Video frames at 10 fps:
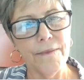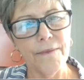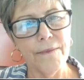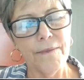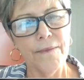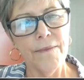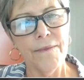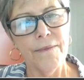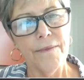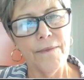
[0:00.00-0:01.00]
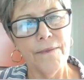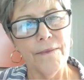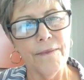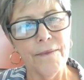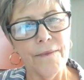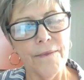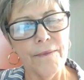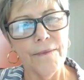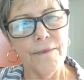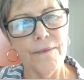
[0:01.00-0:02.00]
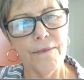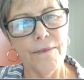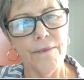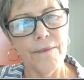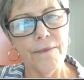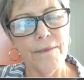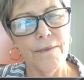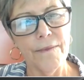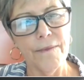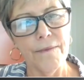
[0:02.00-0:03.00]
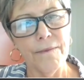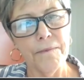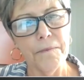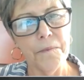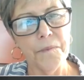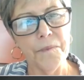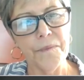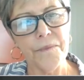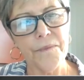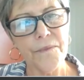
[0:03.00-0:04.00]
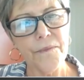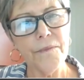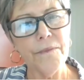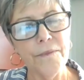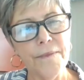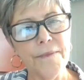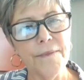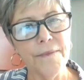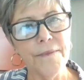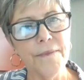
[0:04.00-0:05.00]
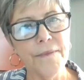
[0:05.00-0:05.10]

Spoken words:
(silent)